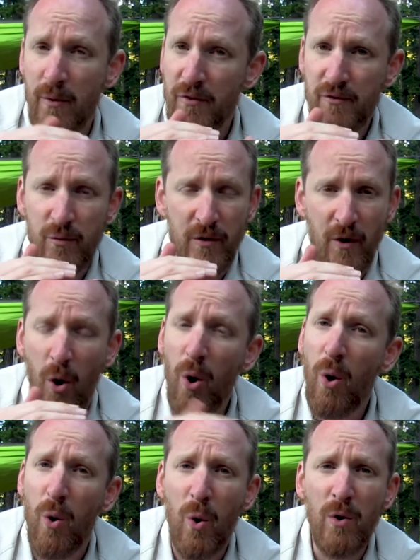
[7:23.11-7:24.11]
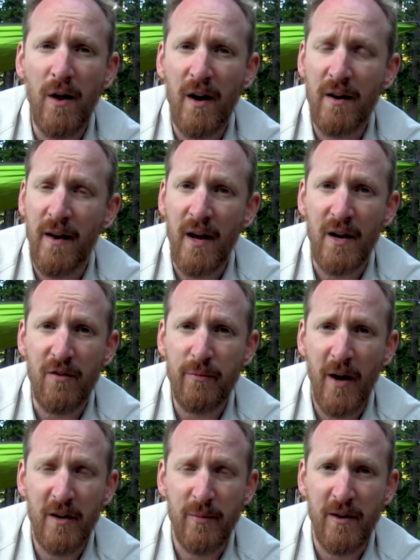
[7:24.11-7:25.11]
with a whole lot of negative
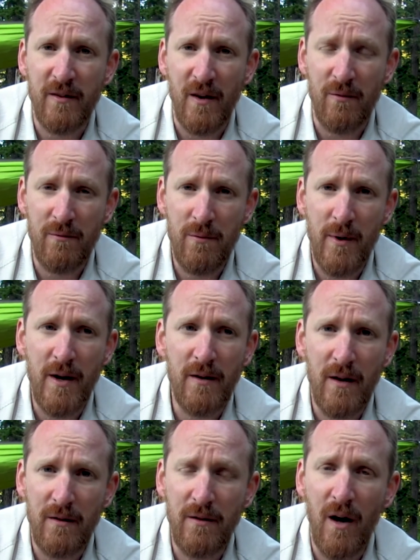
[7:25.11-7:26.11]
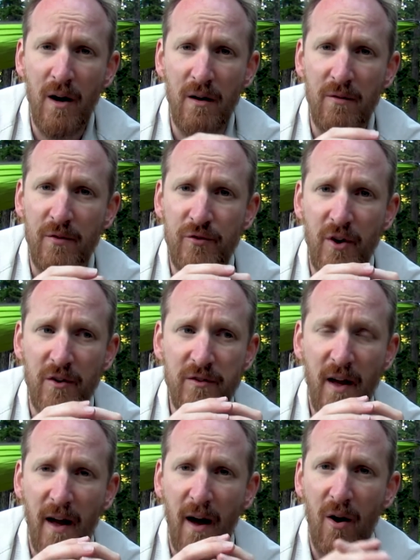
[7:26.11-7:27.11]
space because I really loved
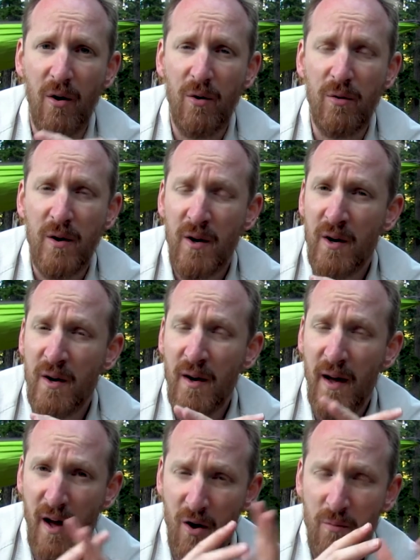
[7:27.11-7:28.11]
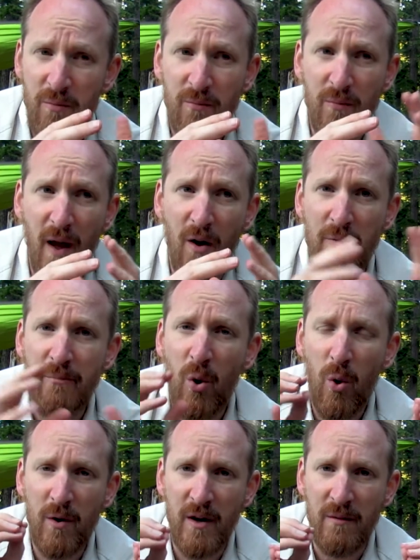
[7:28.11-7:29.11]
just how
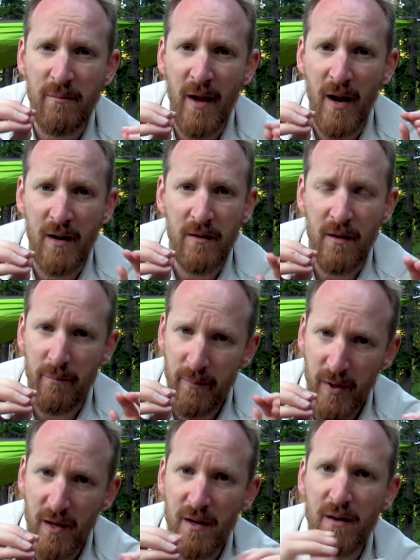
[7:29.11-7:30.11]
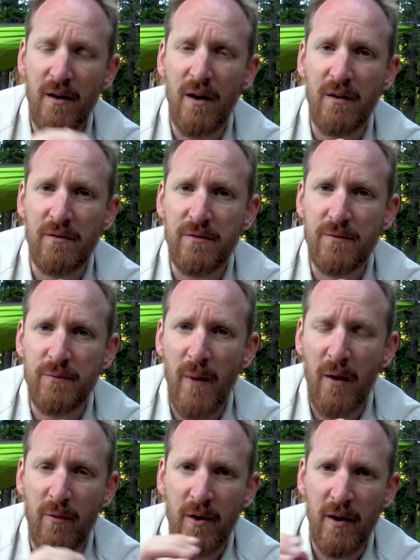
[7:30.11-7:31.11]
important it made the peak of
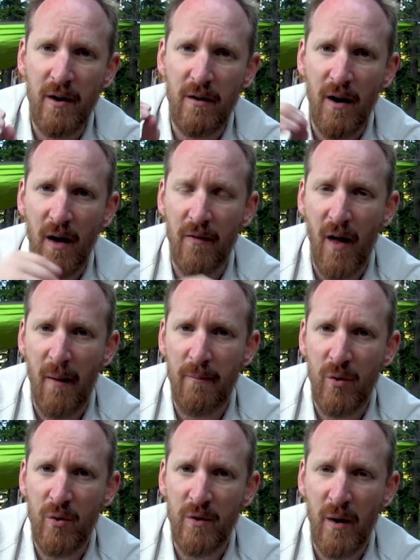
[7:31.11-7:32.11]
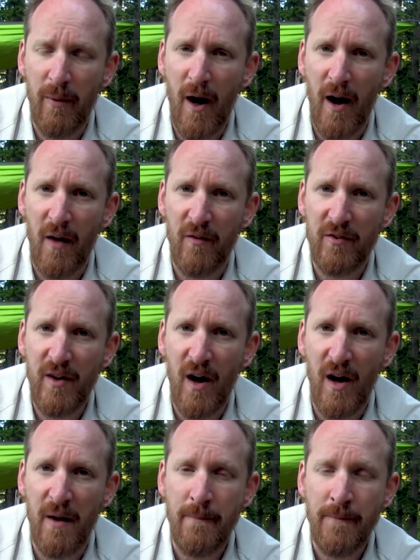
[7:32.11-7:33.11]
Mount Rainier and that moon up high in the
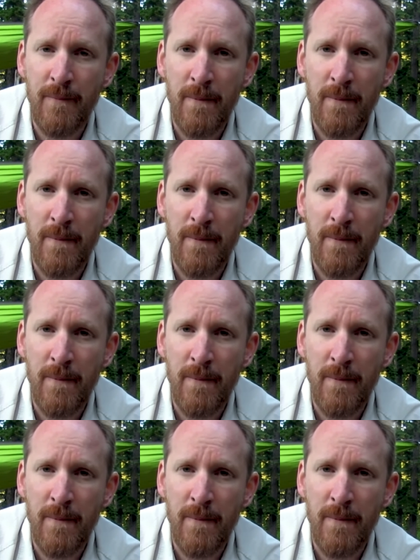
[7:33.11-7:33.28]
sky.